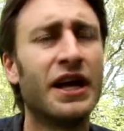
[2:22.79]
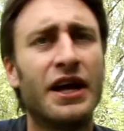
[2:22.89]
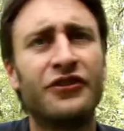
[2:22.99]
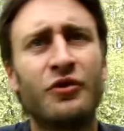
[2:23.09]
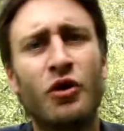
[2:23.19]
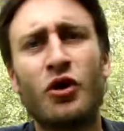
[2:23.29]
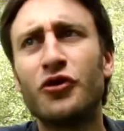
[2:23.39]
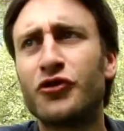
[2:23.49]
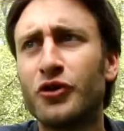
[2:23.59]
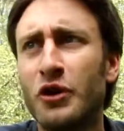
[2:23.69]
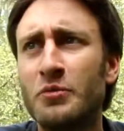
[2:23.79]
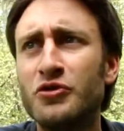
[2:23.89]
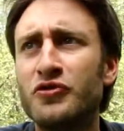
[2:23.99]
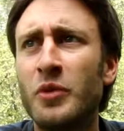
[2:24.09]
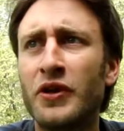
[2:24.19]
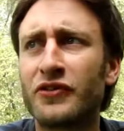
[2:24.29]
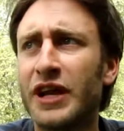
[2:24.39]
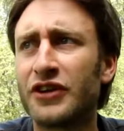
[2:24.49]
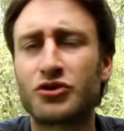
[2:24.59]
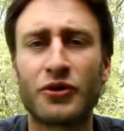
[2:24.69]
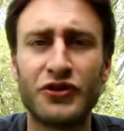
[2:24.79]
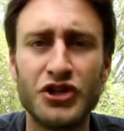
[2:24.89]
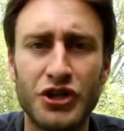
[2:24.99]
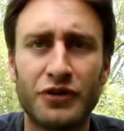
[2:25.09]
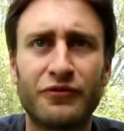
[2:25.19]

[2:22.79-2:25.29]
And there were also movements like transition,